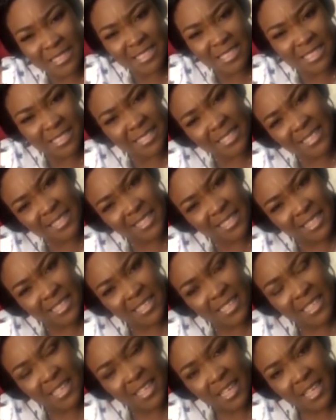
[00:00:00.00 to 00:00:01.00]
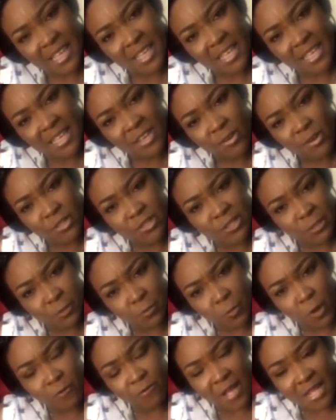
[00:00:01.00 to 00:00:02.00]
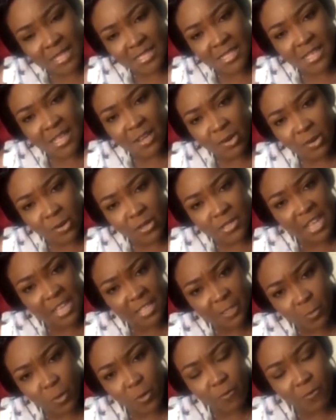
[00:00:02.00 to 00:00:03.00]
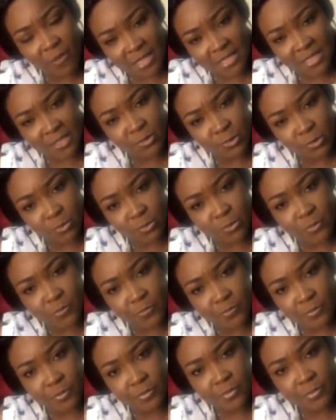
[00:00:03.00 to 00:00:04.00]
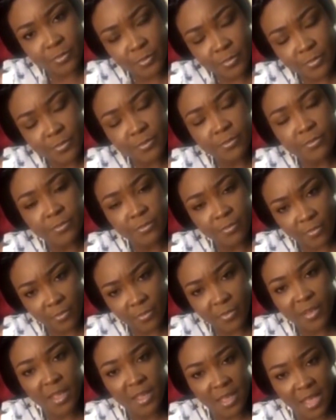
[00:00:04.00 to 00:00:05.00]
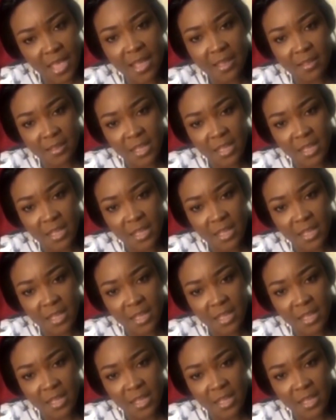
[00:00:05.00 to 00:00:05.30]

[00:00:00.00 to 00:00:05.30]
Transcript: Yeah, she was always Fanti with me. So, and when we get on set, I read my lines.